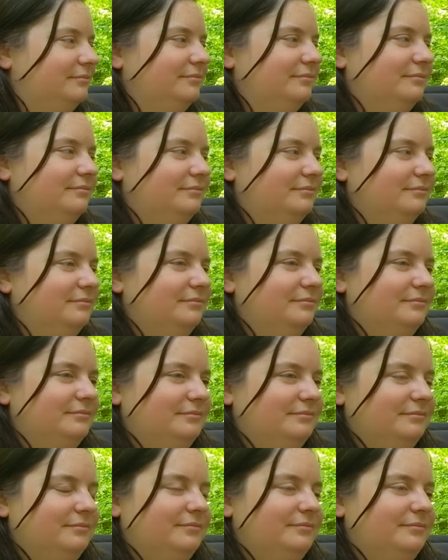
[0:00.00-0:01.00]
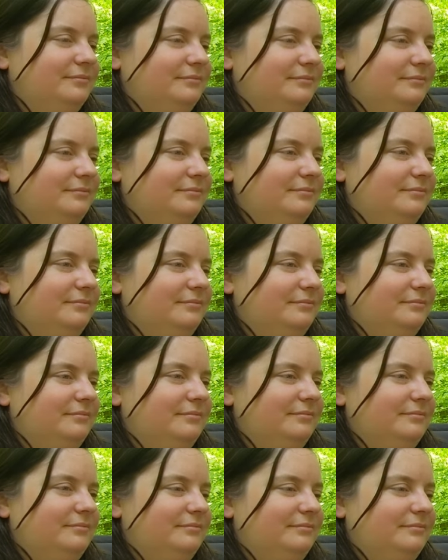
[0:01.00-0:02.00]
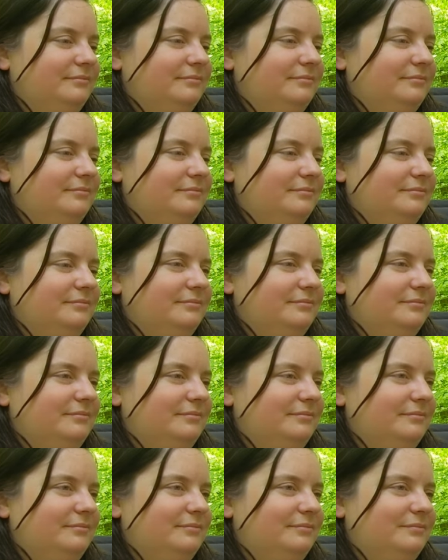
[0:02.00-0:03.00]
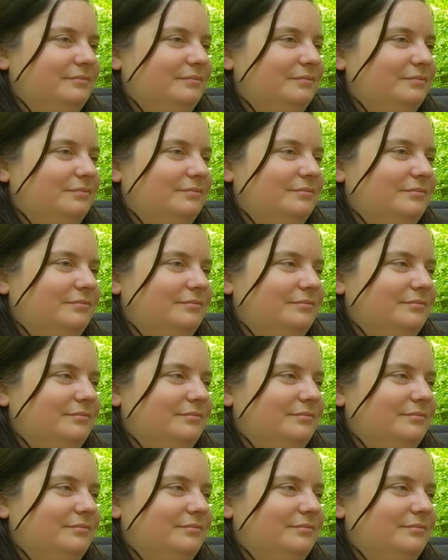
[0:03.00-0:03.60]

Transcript: [no speech]